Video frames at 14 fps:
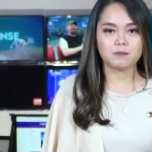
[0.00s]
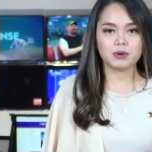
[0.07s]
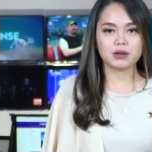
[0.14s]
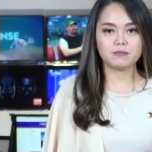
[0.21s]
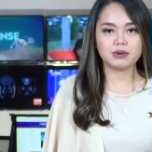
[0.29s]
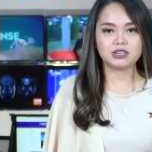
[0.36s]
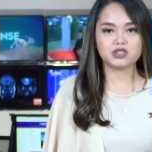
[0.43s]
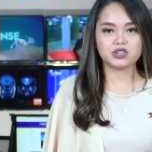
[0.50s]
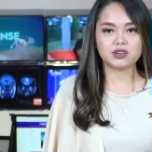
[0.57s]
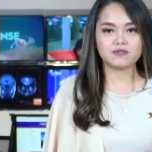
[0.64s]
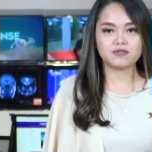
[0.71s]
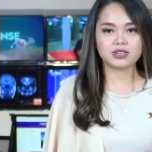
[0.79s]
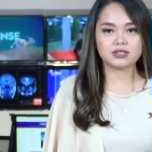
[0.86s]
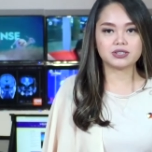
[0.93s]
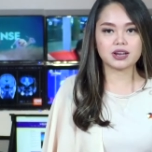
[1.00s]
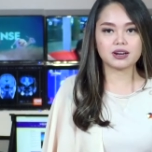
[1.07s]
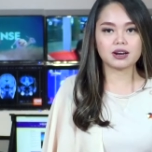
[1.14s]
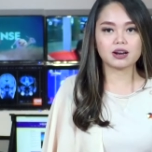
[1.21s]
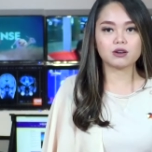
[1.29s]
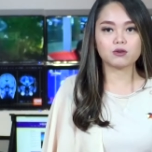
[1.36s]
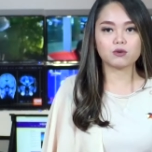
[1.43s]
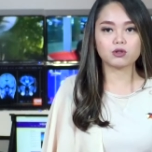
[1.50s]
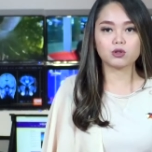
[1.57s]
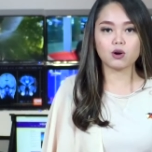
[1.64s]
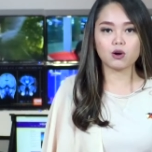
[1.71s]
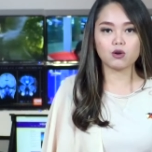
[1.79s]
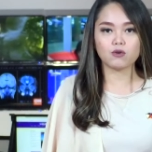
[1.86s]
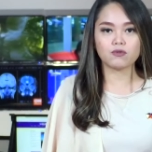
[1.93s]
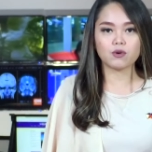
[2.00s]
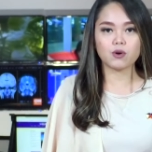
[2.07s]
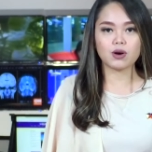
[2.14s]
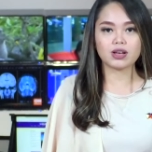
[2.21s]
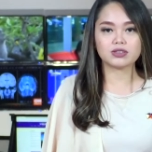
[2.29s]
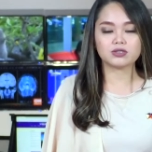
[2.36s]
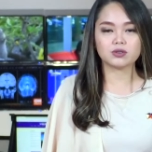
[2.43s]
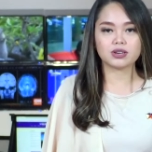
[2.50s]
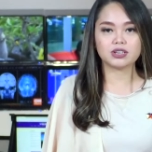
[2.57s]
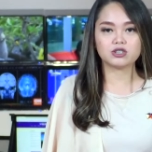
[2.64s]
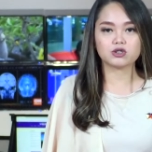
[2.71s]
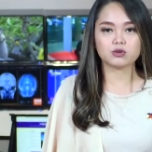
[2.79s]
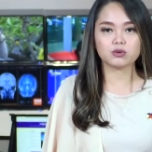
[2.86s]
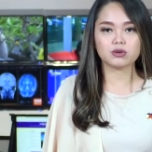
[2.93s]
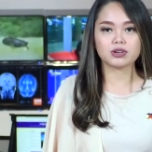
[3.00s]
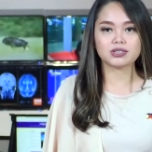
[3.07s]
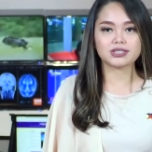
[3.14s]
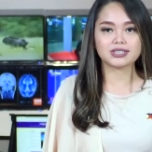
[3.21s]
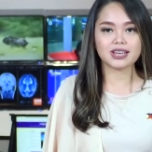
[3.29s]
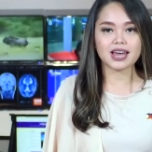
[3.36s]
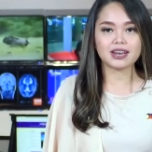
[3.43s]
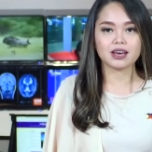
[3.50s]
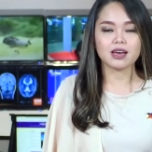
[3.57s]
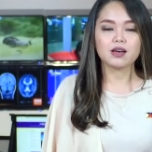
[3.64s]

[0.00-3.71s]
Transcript: PNP Chief General Rodolfo Azurin Jr. said